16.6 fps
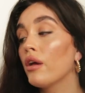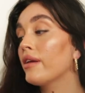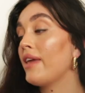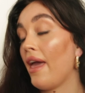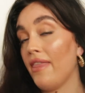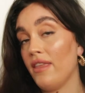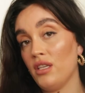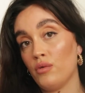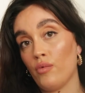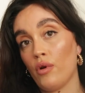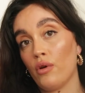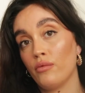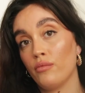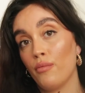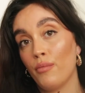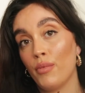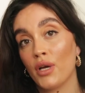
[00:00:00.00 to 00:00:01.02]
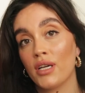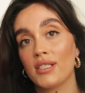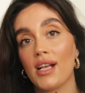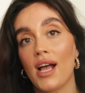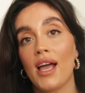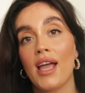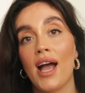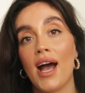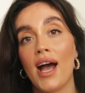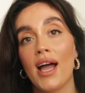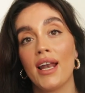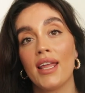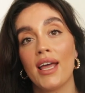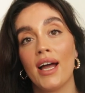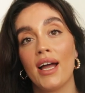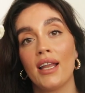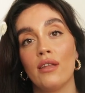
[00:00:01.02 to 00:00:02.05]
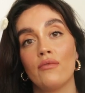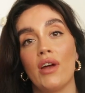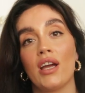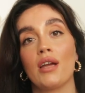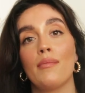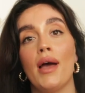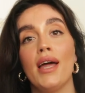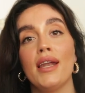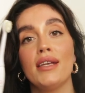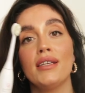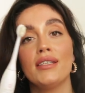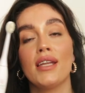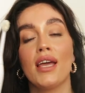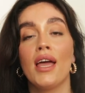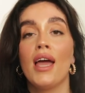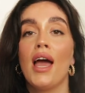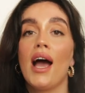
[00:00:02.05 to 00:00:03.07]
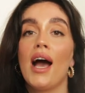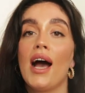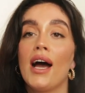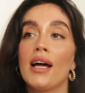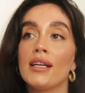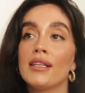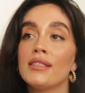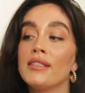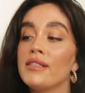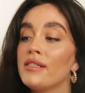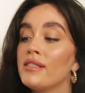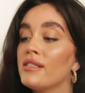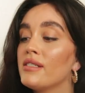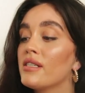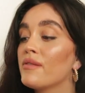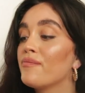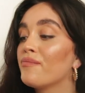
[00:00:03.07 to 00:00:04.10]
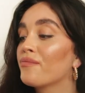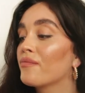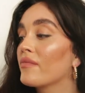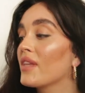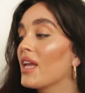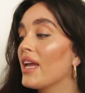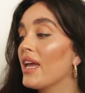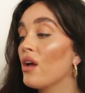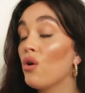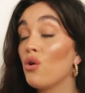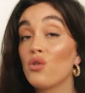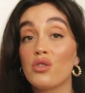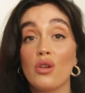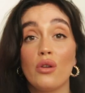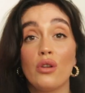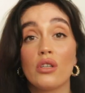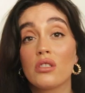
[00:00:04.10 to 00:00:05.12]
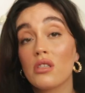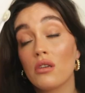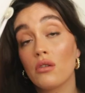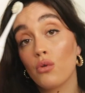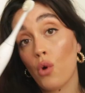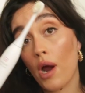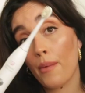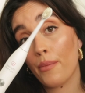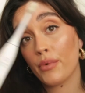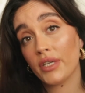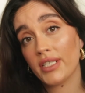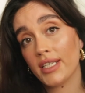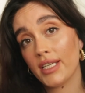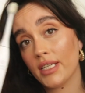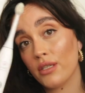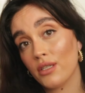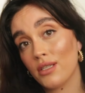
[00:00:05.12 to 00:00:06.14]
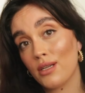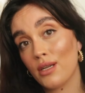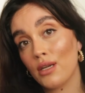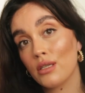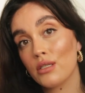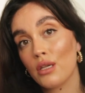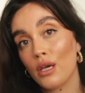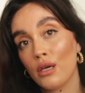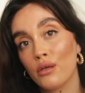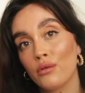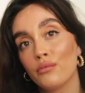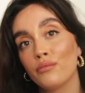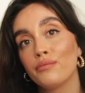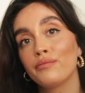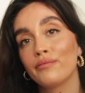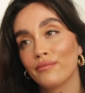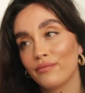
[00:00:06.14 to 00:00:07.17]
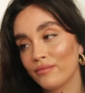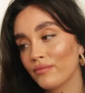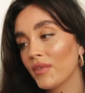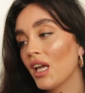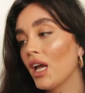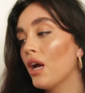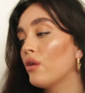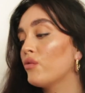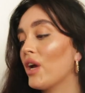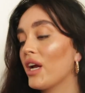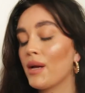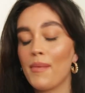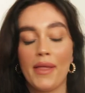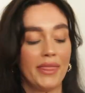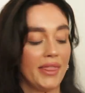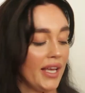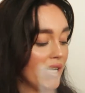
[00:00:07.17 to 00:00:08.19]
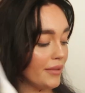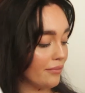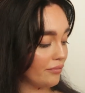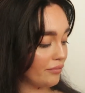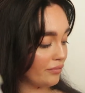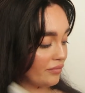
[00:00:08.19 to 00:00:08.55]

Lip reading: get this one, because I highly recommend, and it also looks quite pretty, doesn't it? So recommend that.